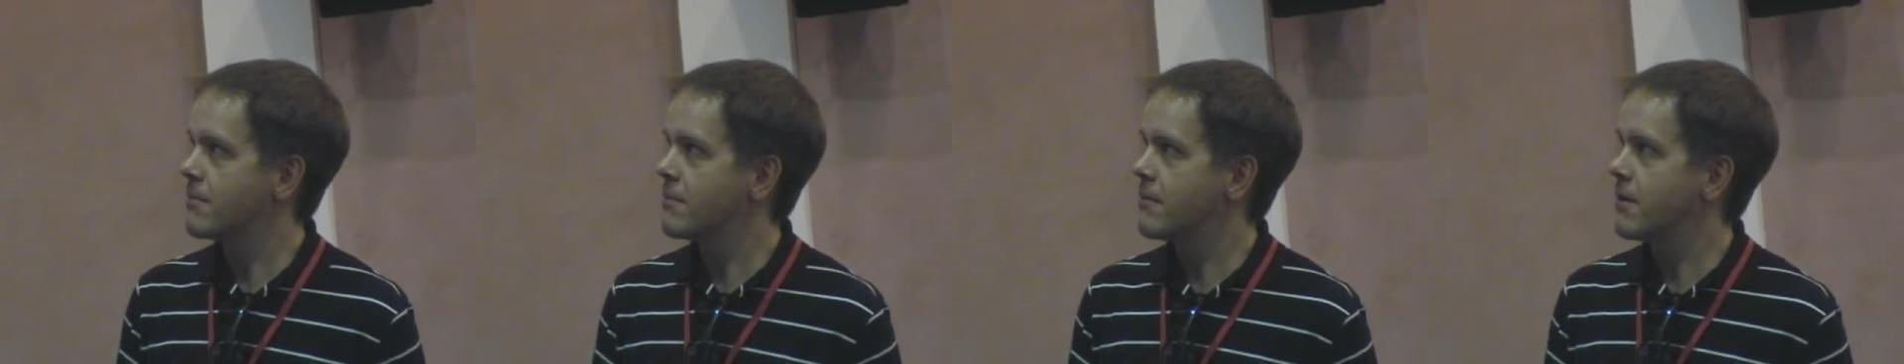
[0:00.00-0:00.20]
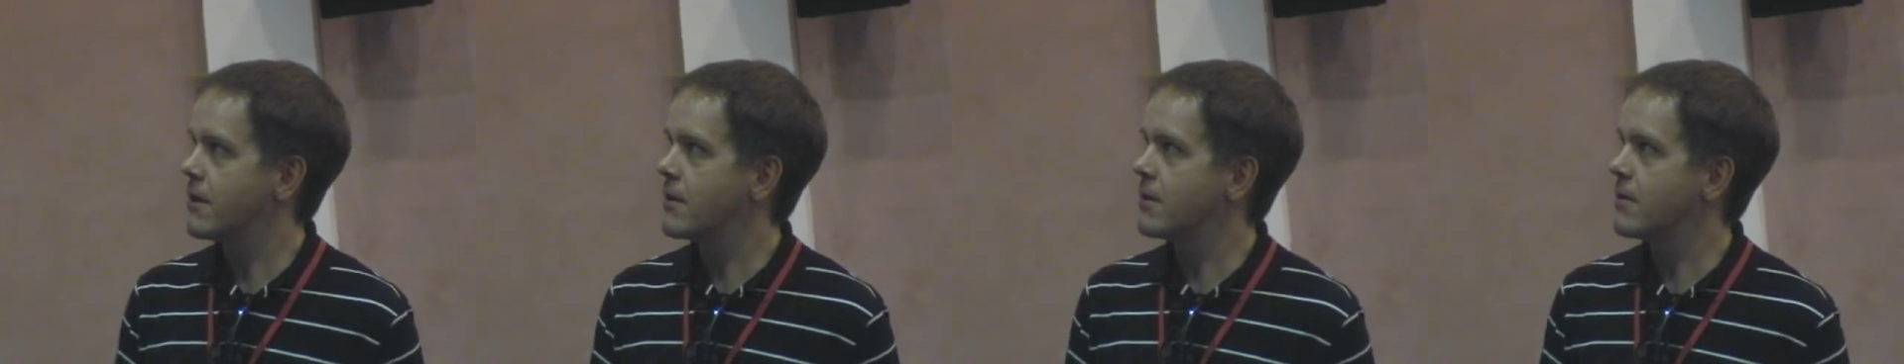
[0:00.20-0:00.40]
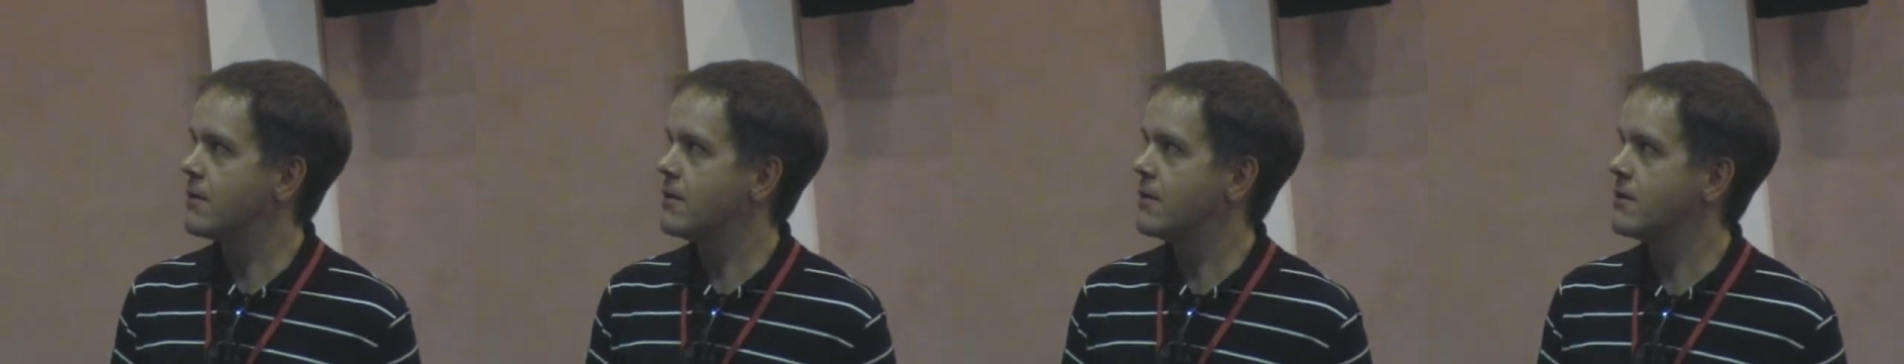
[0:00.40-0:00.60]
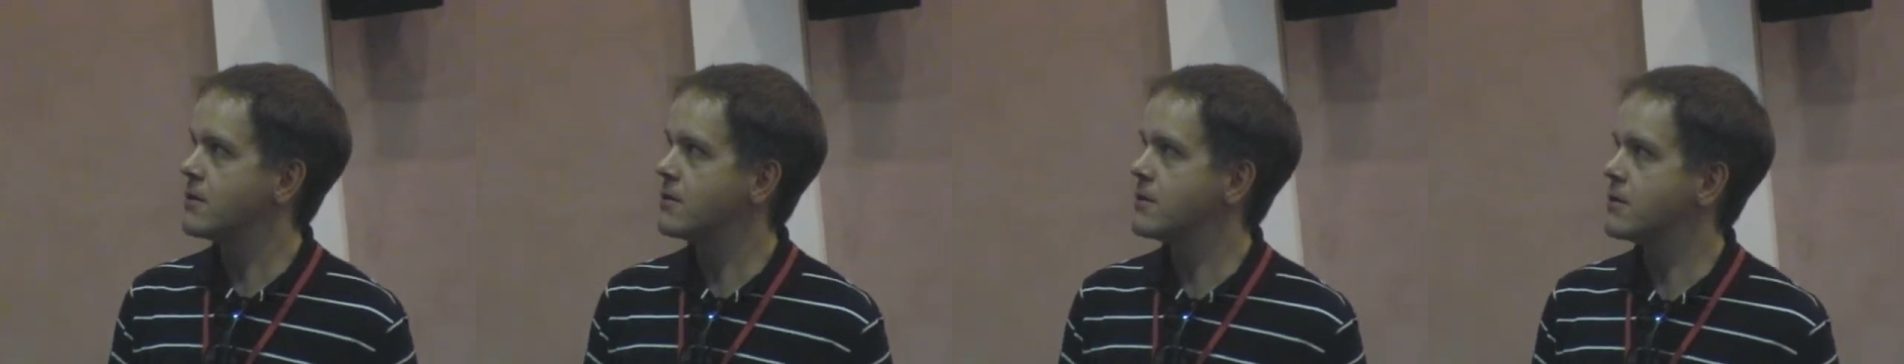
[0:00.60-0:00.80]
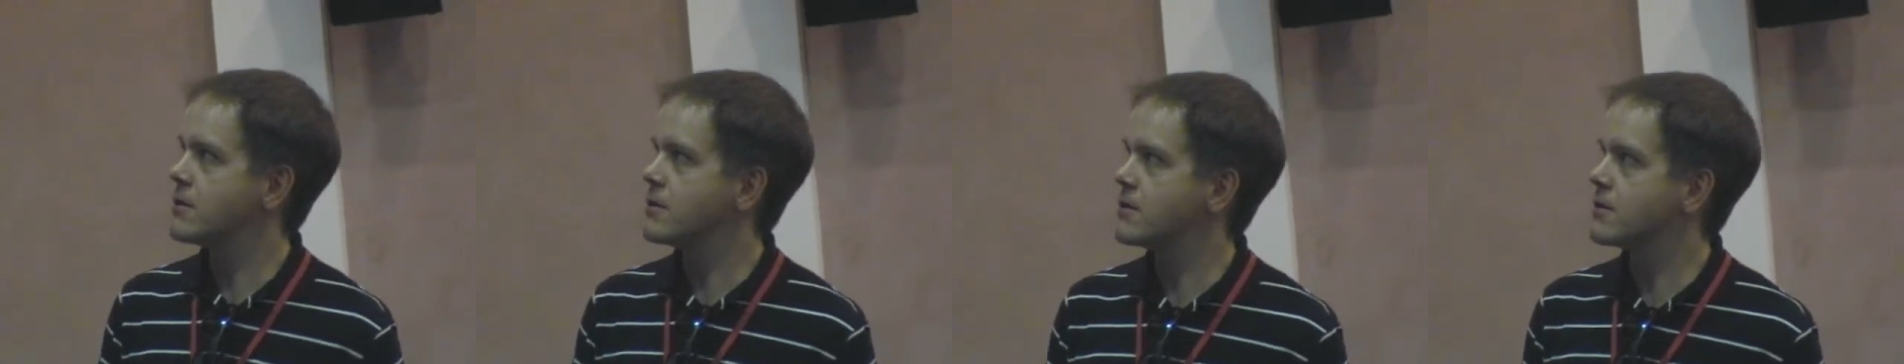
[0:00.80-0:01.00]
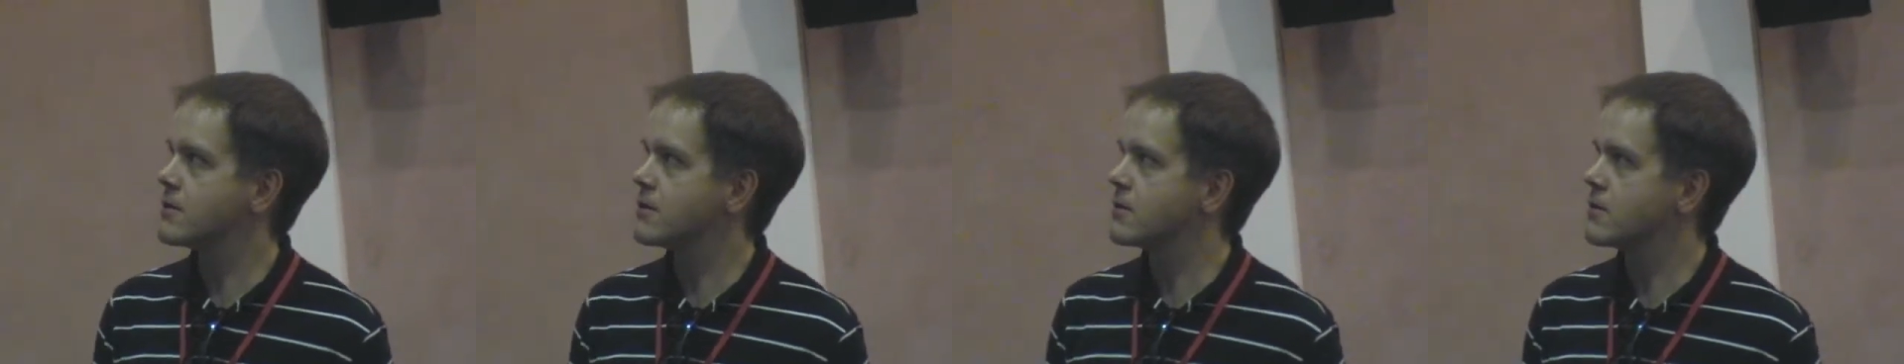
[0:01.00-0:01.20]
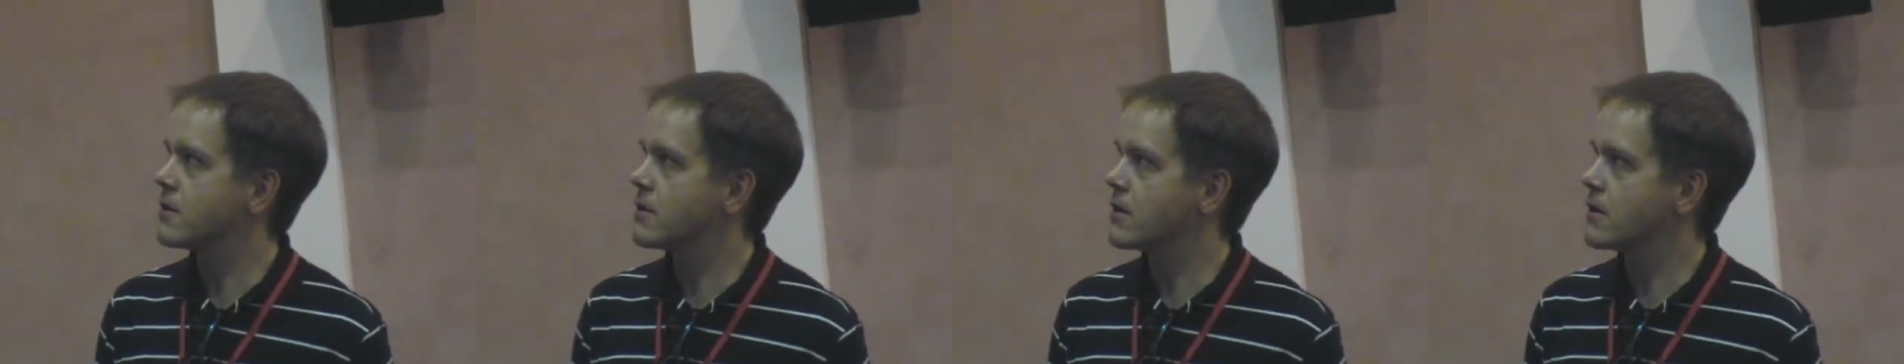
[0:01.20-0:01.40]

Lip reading: but this is